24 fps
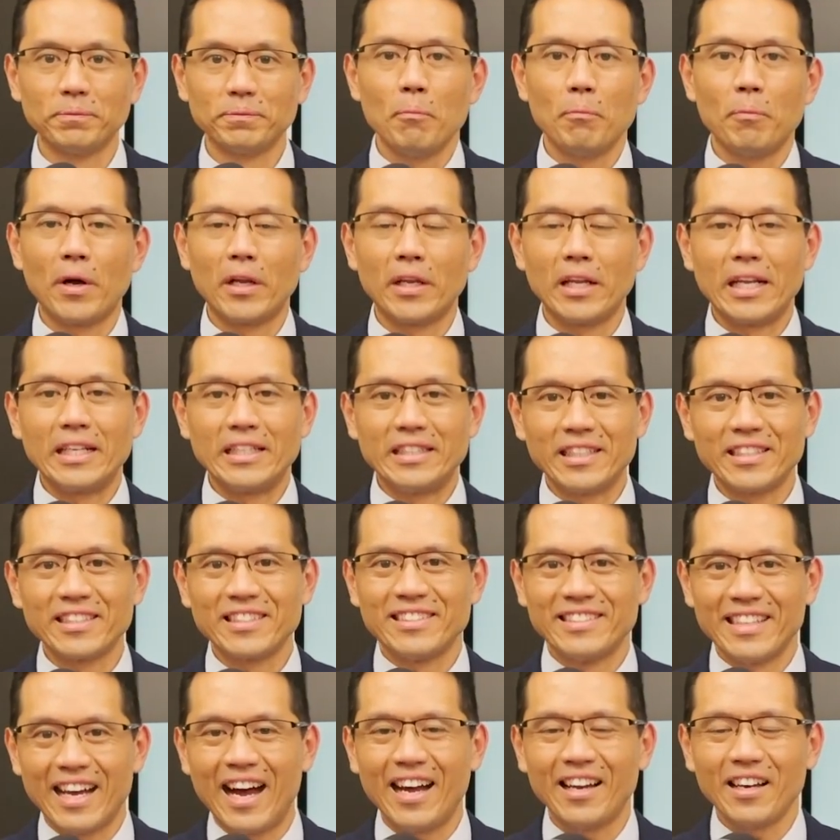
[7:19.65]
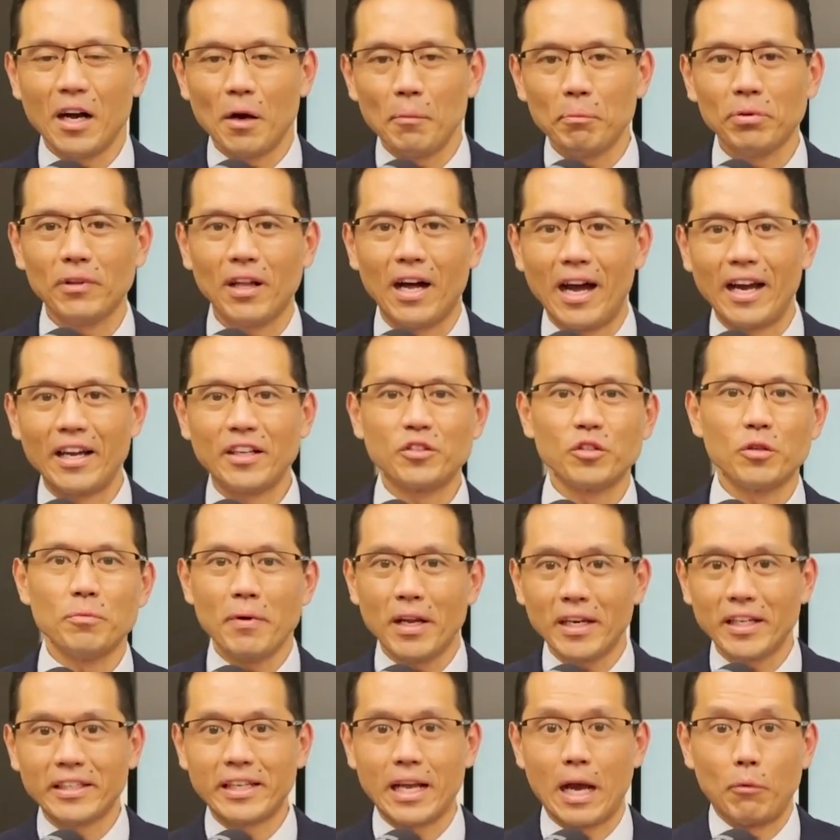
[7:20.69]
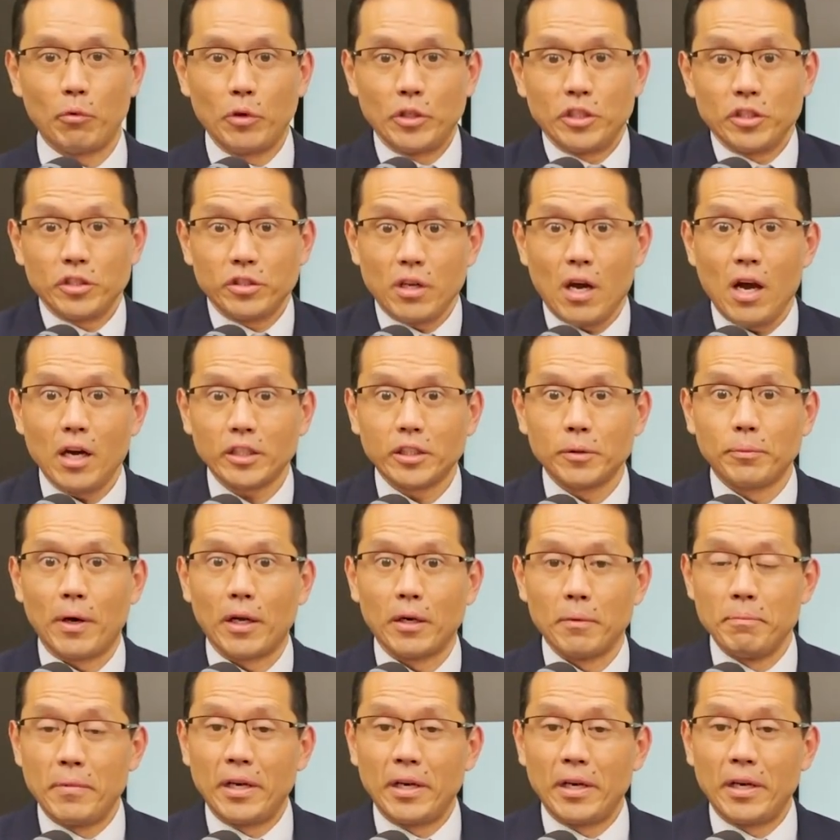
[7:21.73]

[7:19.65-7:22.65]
But it does not apply to a Medigap. We just talked about it.